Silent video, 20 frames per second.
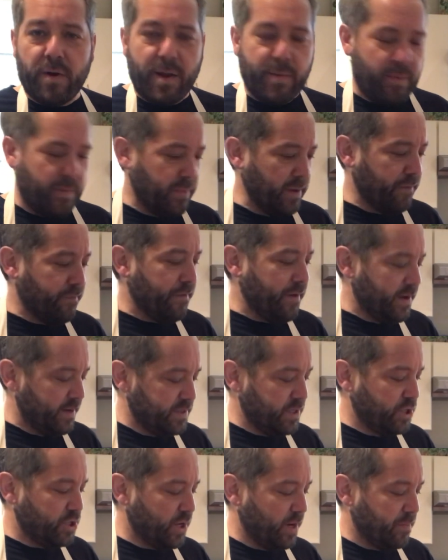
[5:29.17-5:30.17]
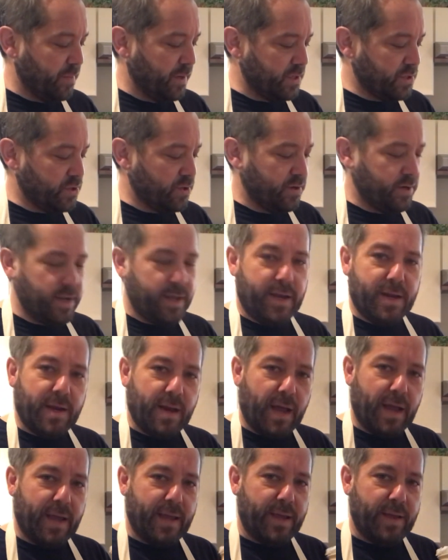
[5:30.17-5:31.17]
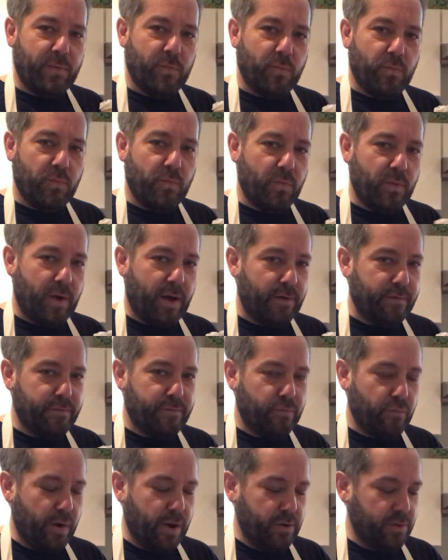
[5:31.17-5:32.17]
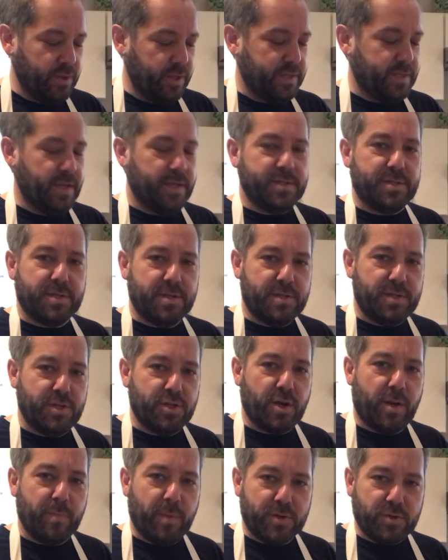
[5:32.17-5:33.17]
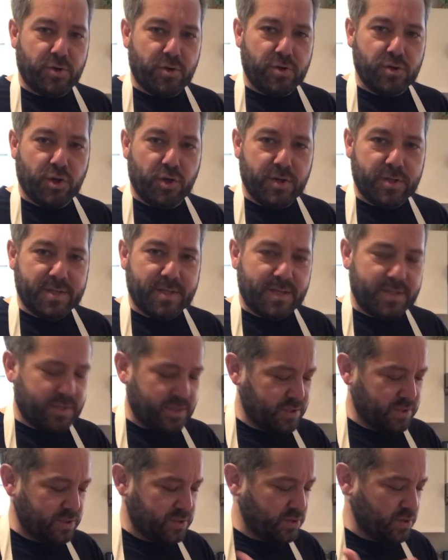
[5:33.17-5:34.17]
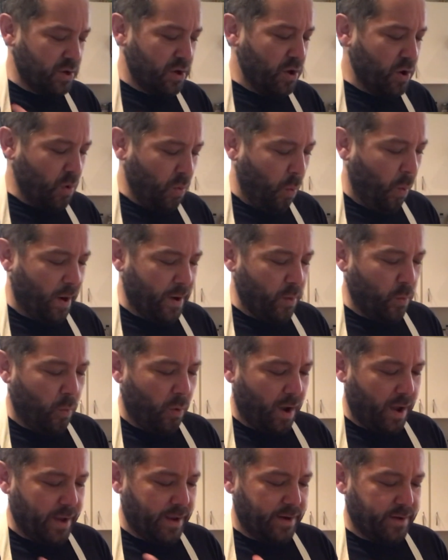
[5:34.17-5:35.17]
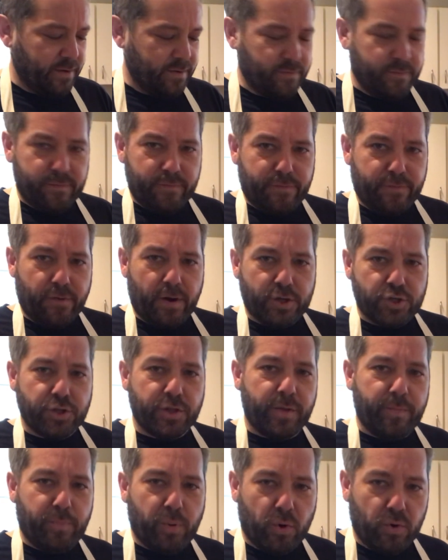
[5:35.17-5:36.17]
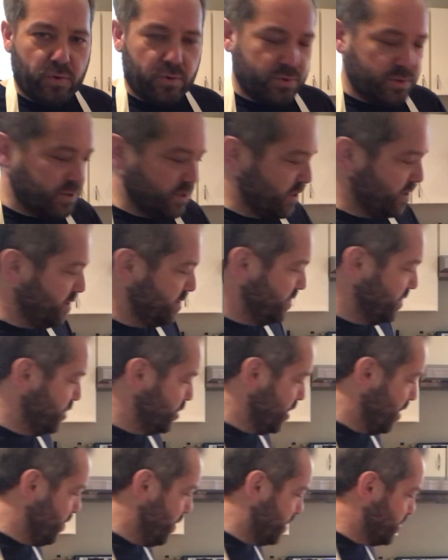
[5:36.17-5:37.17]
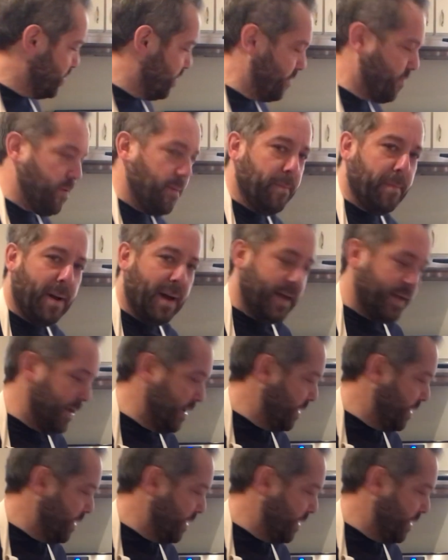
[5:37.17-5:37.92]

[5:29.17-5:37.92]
I'm a big fan of Dijon mustard, and I have rarely tasted Dijon mustard as good as this. This is white wine, freshly pulled Dijon mustard from Mai.